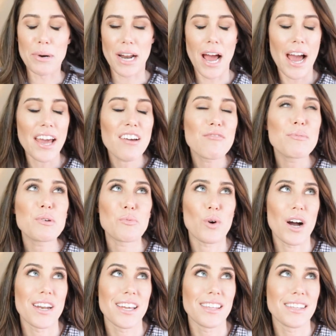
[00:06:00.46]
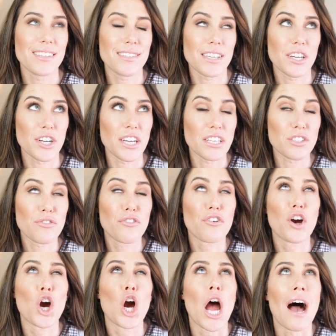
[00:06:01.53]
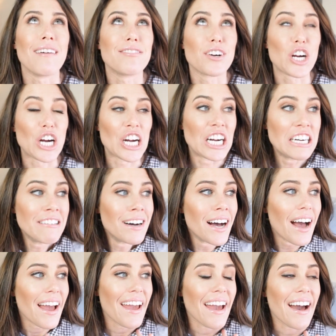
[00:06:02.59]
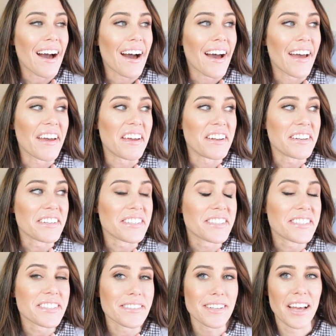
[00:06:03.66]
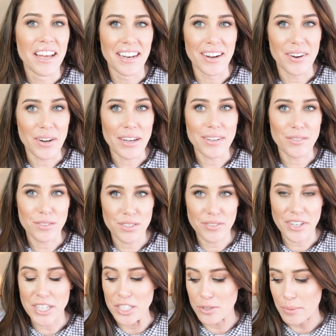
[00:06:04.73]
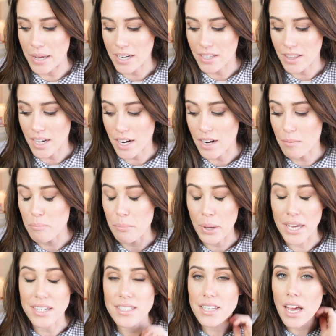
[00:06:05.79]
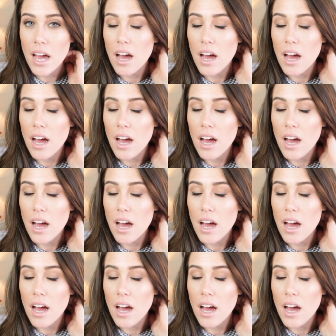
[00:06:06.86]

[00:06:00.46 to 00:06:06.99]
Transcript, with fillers: but I have been wanting these earrings forever. And know I was very dramatic there, but